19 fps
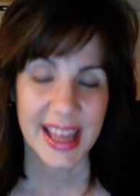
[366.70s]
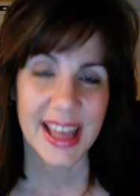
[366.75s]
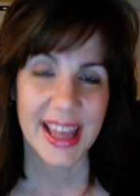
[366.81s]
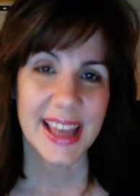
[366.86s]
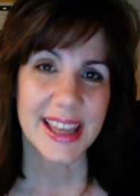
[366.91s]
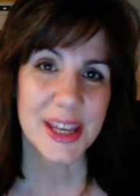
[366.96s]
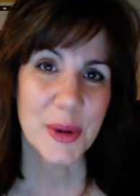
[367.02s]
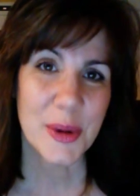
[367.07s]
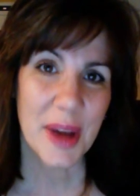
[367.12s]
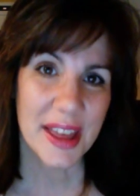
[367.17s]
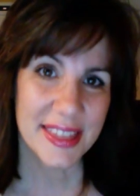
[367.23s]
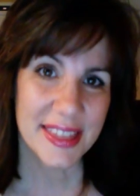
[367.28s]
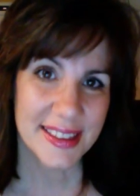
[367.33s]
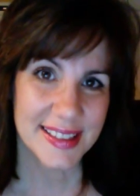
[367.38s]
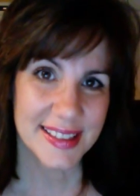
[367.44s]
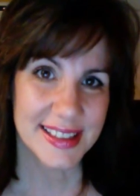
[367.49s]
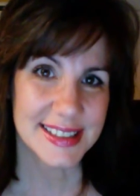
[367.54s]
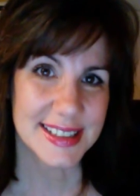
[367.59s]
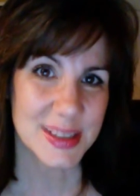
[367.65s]
You know, I
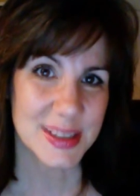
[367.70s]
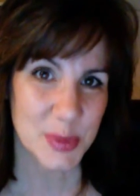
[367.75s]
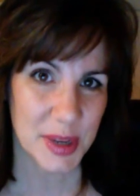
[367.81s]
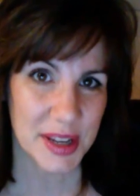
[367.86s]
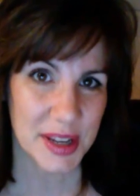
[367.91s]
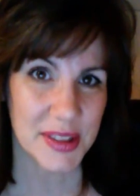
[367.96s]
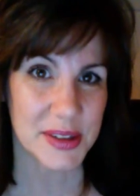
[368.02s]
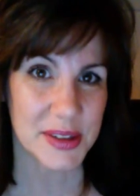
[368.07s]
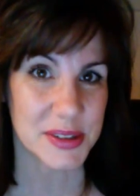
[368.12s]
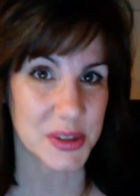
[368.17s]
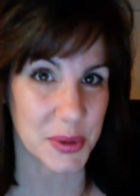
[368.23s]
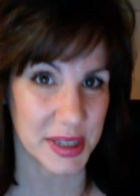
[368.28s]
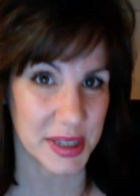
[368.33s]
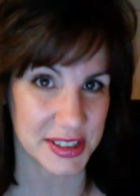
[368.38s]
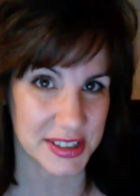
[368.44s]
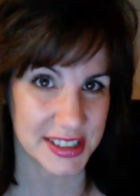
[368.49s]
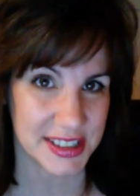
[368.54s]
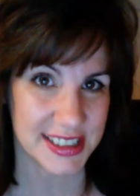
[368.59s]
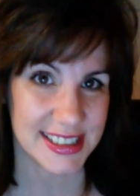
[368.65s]
think this is one of those
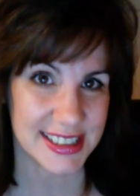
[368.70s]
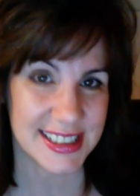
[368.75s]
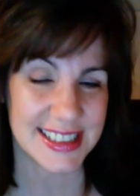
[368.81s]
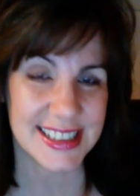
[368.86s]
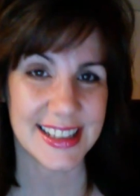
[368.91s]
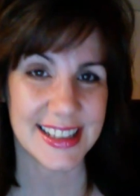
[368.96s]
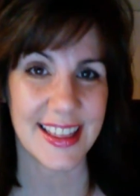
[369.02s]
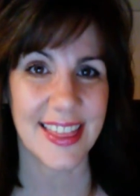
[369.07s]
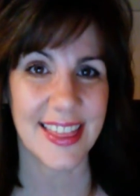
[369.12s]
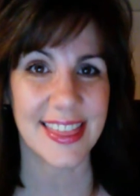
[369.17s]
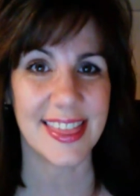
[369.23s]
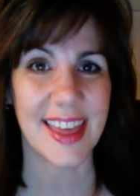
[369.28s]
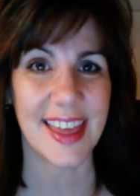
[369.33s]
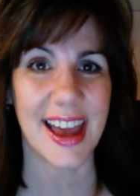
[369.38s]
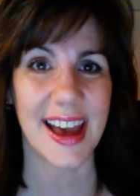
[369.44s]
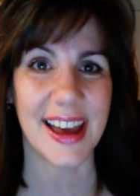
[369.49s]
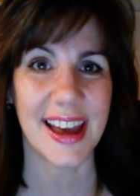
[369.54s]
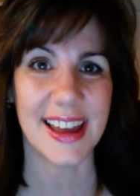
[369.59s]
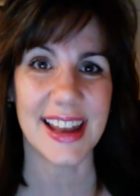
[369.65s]
questions
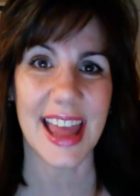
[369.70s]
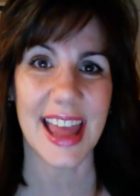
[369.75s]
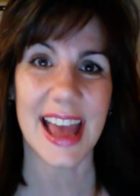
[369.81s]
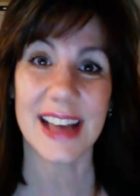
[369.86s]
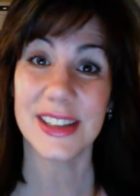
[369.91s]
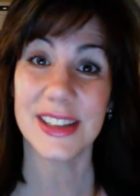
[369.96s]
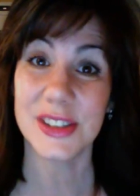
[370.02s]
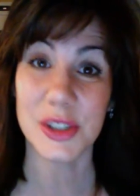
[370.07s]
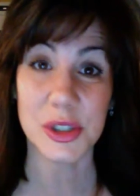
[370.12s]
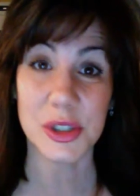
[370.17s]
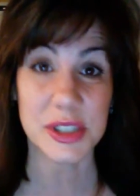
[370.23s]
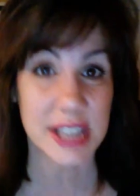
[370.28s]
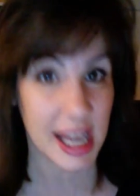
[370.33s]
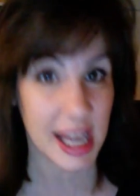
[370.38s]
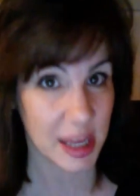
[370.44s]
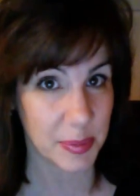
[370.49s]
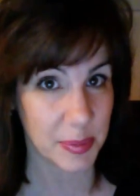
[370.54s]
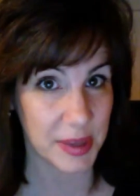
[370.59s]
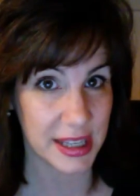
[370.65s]
that as you're
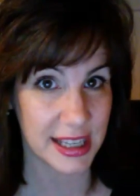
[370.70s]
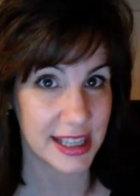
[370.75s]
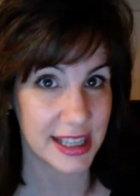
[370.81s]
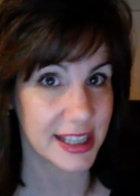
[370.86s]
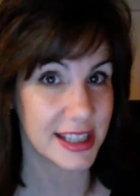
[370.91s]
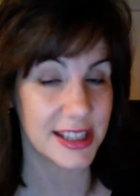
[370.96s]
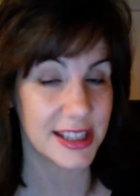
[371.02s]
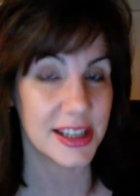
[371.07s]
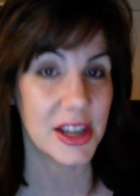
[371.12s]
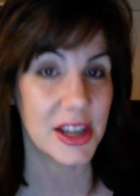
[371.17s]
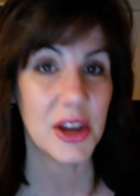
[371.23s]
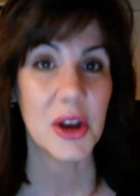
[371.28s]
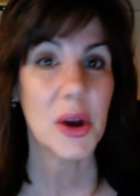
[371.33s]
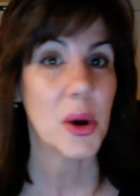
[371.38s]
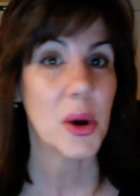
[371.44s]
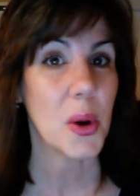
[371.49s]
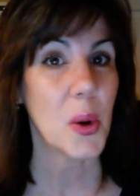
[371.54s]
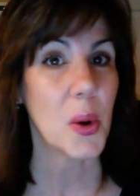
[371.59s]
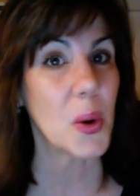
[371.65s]
typing it
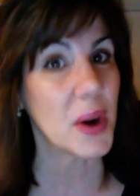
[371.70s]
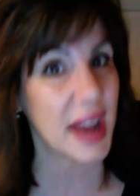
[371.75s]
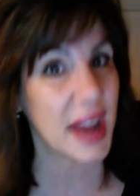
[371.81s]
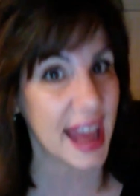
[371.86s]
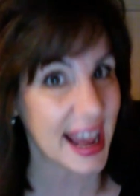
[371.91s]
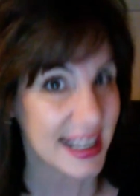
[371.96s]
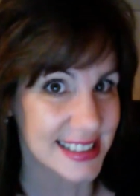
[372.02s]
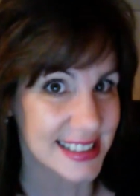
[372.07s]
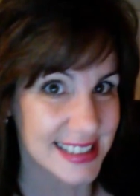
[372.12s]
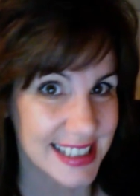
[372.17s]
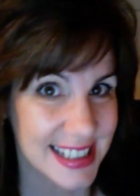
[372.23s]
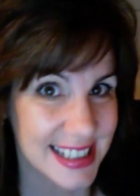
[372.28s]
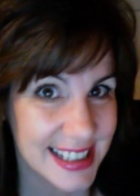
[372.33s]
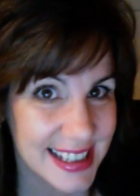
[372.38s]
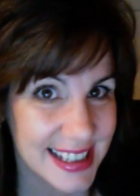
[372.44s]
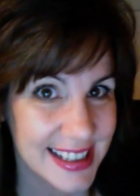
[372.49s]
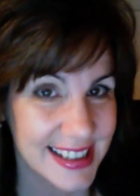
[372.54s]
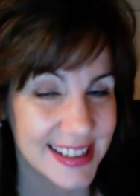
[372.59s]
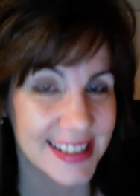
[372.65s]
or asking
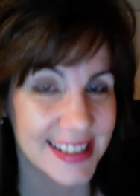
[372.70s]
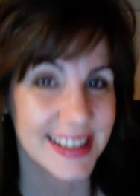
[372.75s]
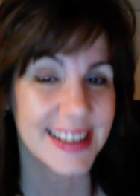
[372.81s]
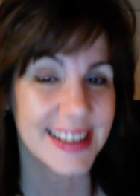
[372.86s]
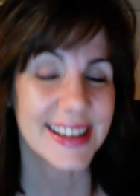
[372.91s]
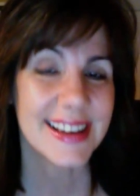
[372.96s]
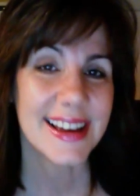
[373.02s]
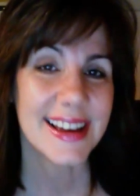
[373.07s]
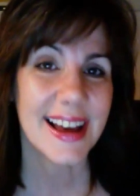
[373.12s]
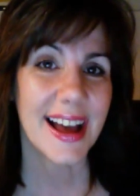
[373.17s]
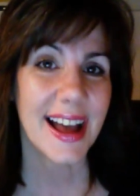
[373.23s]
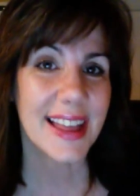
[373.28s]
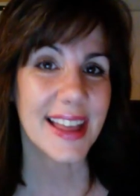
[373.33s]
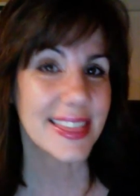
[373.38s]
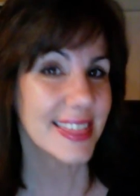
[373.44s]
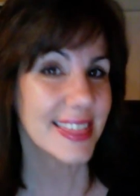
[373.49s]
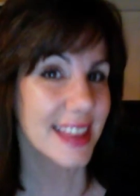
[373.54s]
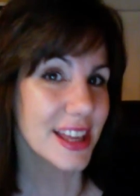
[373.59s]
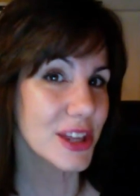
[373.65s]
it, I
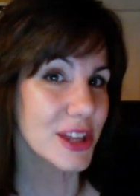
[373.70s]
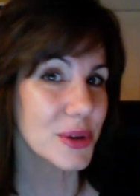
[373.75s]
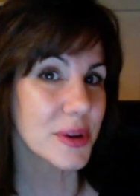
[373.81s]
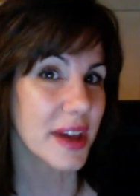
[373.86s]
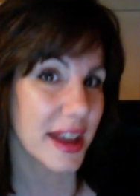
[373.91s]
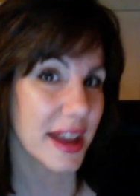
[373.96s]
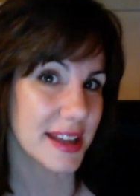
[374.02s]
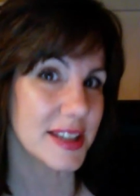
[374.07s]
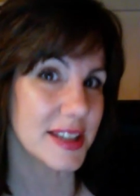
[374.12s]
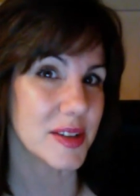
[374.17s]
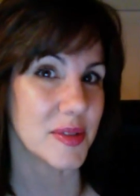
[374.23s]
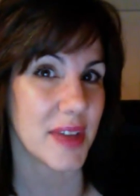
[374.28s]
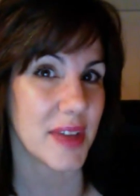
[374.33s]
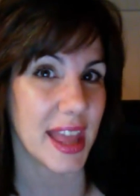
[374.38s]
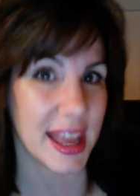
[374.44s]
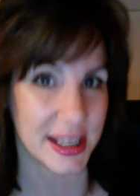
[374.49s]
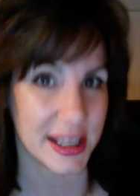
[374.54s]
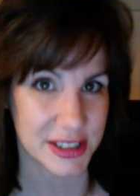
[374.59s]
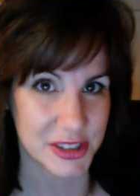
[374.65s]
think you kind of
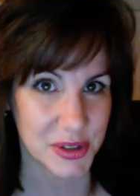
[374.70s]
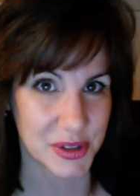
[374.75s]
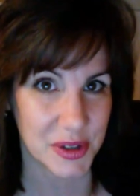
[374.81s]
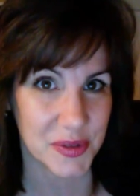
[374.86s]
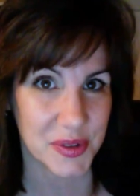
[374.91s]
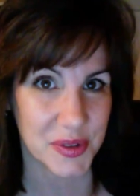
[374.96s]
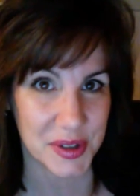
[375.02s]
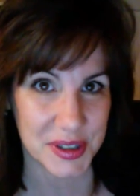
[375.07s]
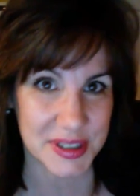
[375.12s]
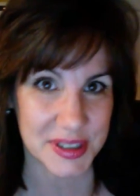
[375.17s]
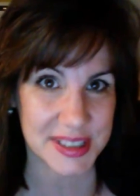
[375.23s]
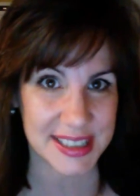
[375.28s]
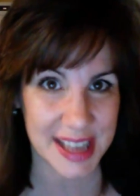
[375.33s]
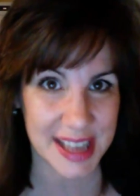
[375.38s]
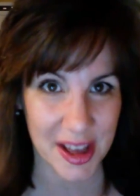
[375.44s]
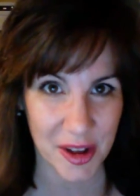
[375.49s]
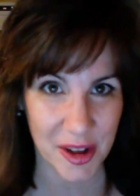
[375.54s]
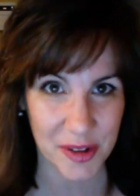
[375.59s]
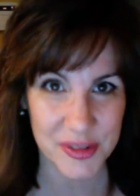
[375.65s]
answer it for
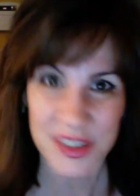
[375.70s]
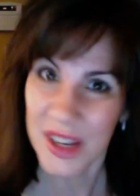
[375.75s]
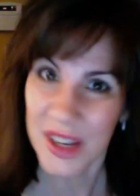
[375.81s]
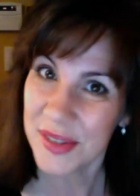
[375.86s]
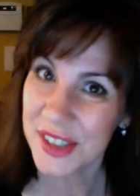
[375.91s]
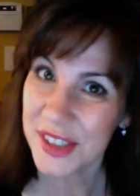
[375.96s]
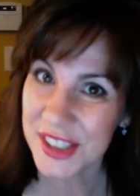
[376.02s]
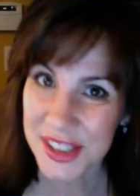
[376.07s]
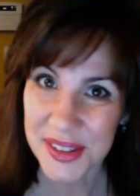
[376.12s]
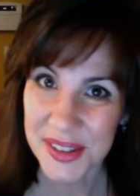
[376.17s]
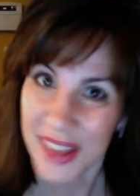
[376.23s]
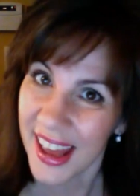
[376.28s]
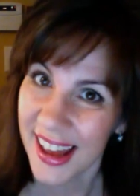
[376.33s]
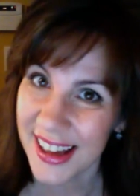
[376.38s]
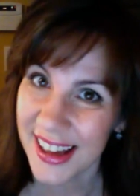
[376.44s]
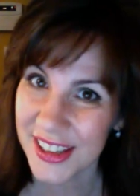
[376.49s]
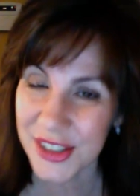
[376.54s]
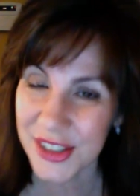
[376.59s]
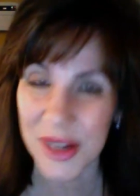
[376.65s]
yourself. Do you ever do
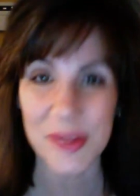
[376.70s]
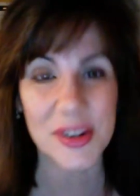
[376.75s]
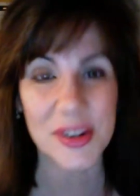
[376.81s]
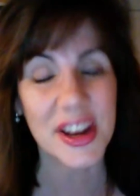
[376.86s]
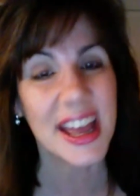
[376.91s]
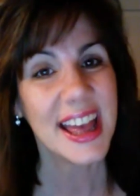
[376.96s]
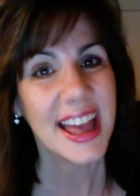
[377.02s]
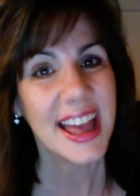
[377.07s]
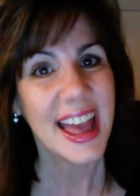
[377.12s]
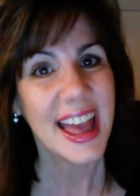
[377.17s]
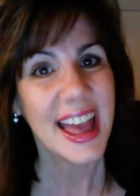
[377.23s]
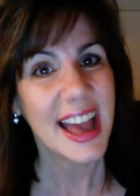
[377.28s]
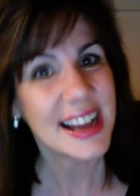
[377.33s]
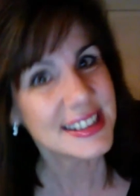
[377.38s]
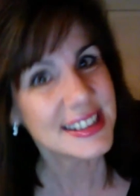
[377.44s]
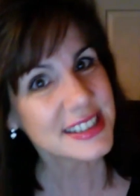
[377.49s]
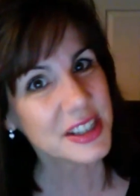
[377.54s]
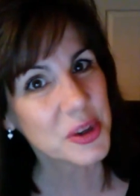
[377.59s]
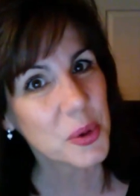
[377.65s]
that? Do you ever
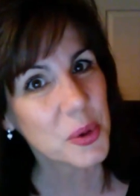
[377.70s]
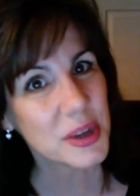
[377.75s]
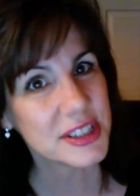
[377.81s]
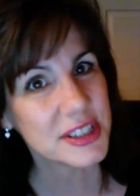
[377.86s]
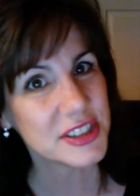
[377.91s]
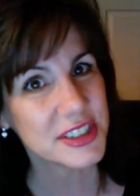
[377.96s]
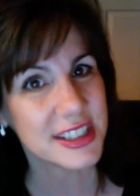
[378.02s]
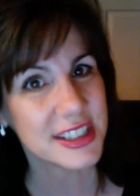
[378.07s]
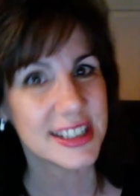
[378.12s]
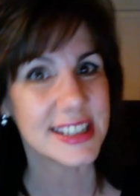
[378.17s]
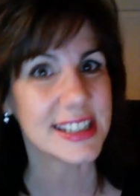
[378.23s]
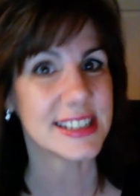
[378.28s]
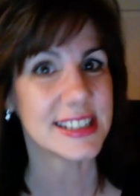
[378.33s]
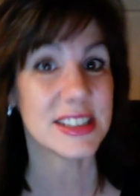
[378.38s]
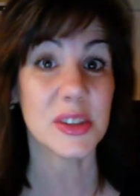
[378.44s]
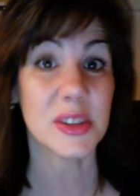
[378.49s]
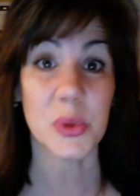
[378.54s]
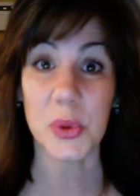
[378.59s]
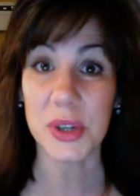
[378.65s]
ask a question and as
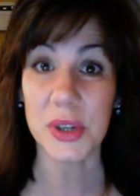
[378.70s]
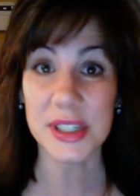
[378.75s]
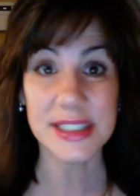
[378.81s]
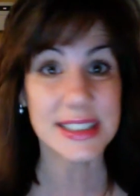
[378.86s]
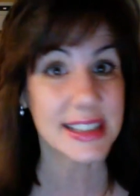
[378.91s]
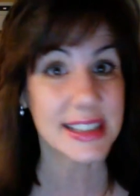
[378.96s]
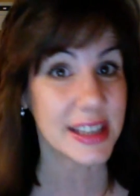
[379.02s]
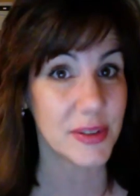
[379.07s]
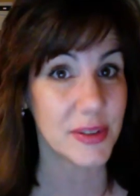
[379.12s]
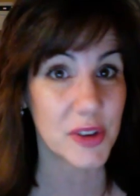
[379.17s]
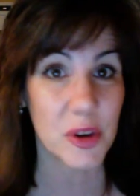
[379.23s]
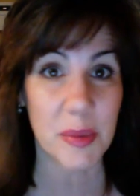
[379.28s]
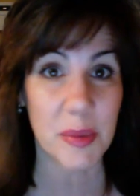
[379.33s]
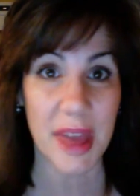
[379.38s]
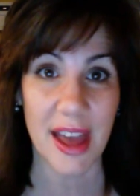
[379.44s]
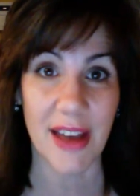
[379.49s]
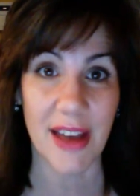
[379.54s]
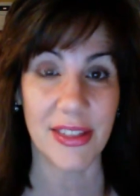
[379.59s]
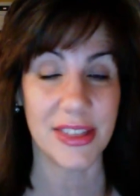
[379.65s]
the words leave your
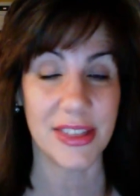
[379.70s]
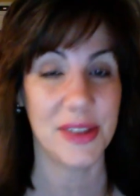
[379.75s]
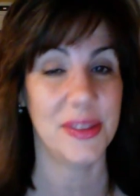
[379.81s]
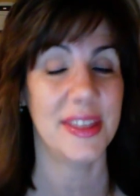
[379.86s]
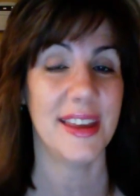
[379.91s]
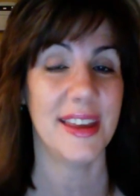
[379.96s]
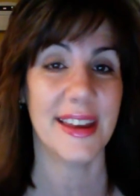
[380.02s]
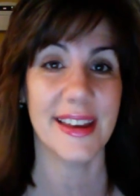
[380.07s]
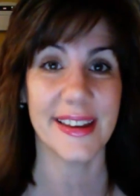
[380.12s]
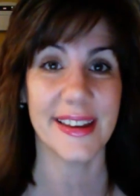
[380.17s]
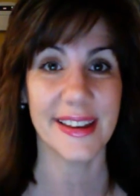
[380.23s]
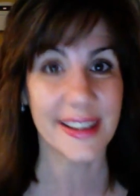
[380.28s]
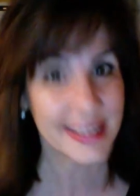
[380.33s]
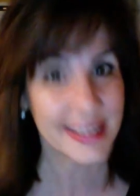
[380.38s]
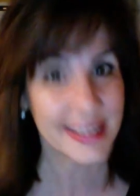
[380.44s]
mouth, you think,